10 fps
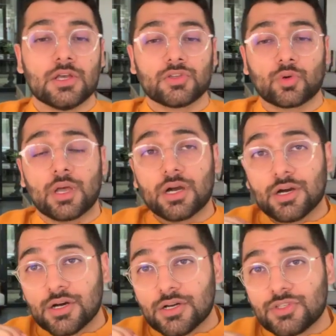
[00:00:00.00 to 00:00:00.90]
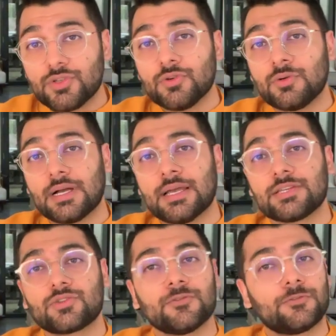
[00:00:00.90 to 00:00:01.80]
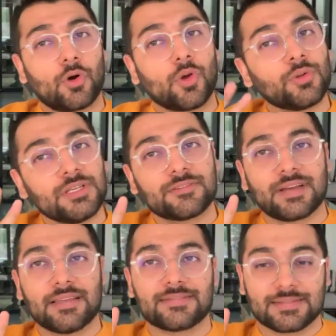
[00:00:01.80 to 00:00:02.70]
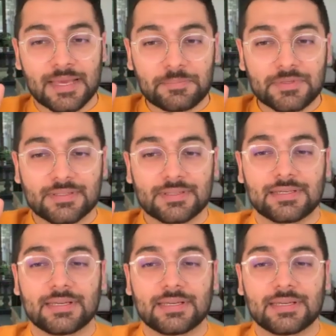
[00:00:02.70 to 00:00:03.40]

So I urge you guys to follow these five steps